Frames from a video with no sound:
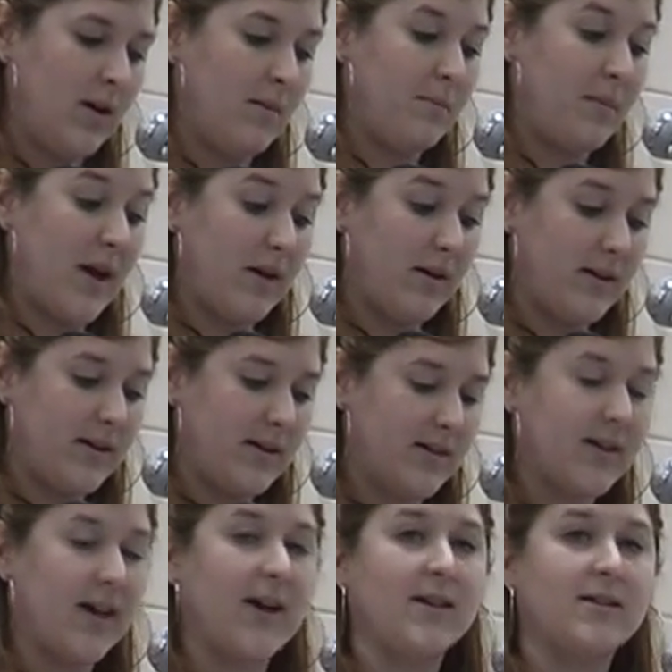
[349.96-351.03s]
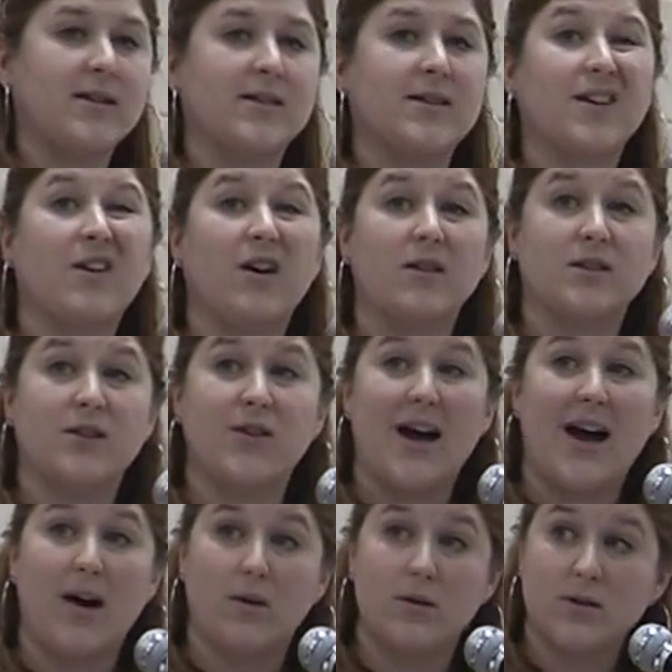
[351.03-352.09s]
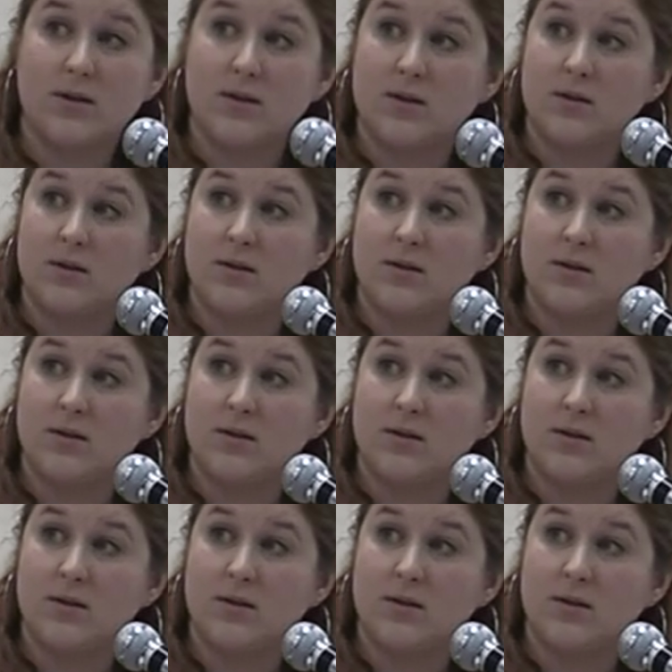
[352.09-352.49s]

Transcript: Bail in this case is the cost of a house.